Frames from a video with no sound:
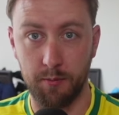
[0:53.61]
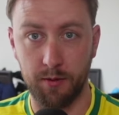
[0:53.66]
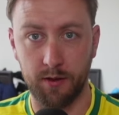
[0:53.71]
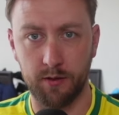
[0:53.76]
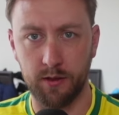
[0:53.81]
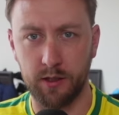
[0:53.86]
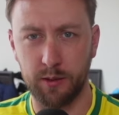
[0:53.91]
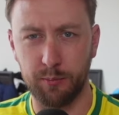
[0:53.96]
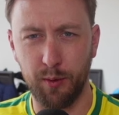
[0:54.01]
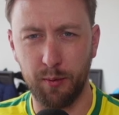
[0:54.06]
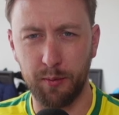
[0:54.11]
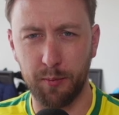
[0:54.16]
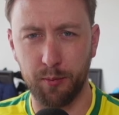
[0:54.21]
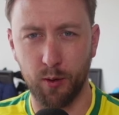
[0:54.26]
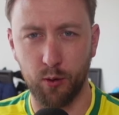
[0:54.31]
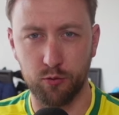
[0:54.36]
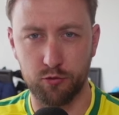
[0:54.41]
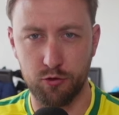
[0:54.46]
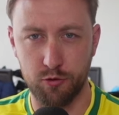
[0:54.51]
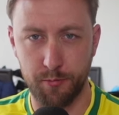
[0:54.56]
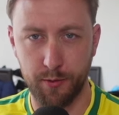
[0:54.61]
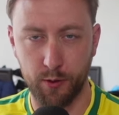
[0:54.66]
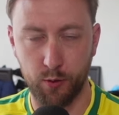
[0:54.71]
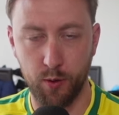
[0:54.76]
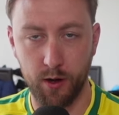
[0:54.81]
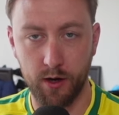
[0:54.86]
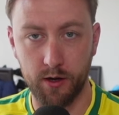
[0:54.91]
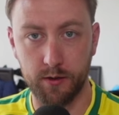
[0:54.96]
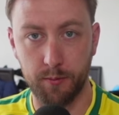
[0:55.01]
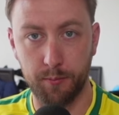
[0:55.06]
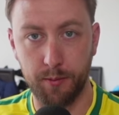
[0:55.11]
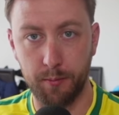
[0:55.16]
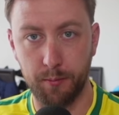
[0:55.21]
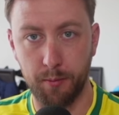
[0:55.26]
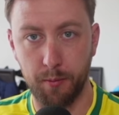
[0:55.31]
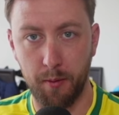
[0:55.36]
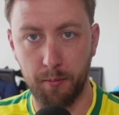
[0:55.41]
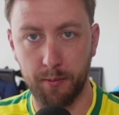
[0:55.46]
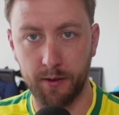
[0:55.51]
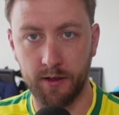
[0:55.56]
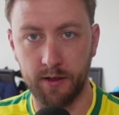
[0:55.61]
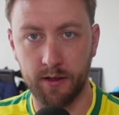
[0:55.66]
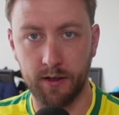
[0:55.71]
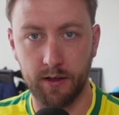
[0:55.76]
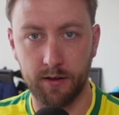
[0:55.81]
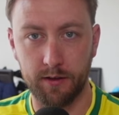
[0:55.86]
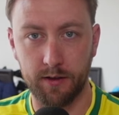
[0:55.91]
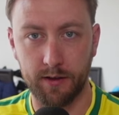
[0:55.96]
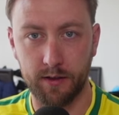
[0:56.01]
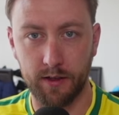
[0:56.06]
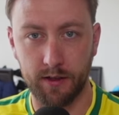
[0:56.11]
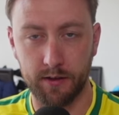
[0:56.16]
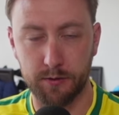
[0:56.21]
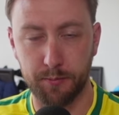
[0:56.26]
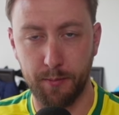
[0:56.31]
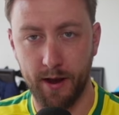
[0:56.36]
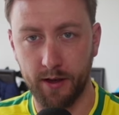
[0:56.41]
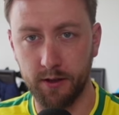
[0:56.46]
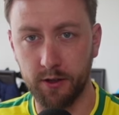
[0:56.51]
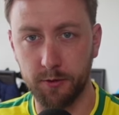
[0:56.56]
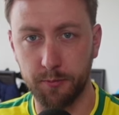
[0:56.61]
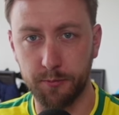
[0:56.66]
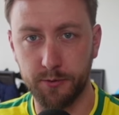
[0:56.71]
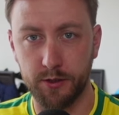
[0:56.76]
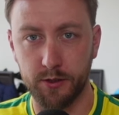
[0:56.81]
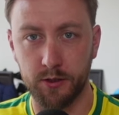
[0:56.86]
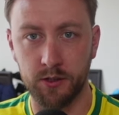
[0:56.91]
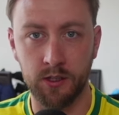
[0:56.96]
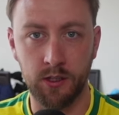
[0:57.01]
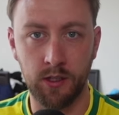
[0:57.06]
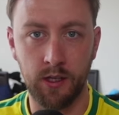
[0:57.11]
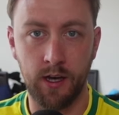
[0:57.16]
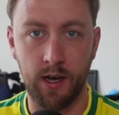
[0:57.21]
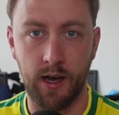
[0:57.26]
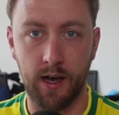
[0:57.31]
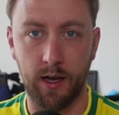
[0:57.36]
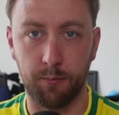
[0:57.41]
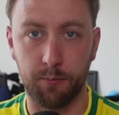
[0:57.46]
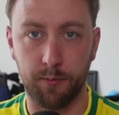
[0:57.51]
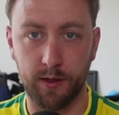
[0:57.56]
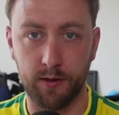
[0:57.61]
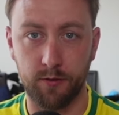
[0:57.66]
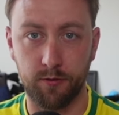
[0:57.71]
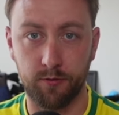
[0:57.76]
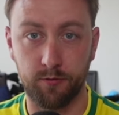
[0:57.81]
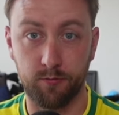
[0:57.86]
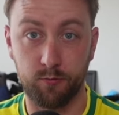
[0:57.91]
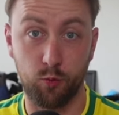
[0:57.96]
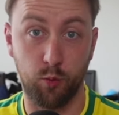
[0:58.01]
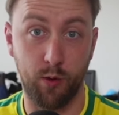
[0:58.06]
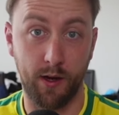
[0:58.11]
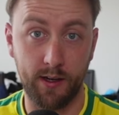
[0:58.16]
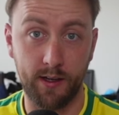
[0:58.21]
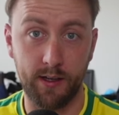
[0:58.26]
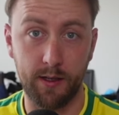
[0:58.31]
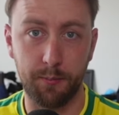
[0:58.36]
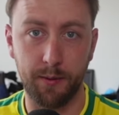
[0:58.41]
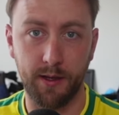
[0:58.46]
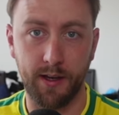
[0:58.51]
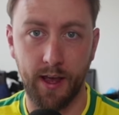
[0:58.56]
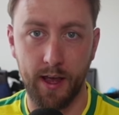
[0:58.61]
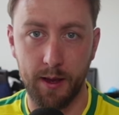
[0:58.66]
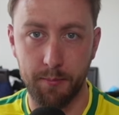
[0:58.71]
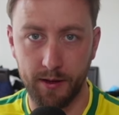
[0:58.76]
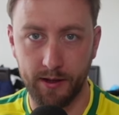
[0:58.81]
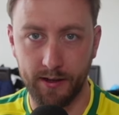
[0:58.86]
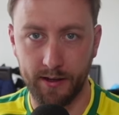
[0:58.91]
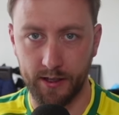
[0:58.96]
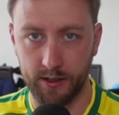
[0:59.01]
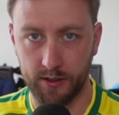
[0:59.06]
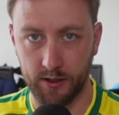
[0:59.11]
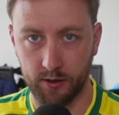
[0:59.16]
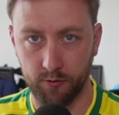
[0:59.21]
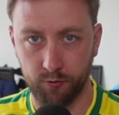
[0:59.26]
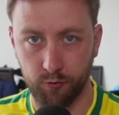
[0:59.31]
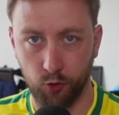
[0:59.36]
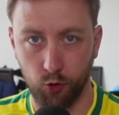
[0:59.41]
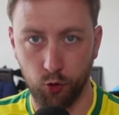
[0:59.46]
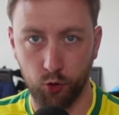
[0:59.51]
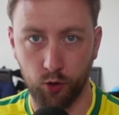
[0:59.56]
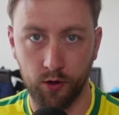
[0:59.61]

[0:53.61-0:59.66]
And he probably broke through a bit quicker than people probably expected him to, and he quickly became a leader for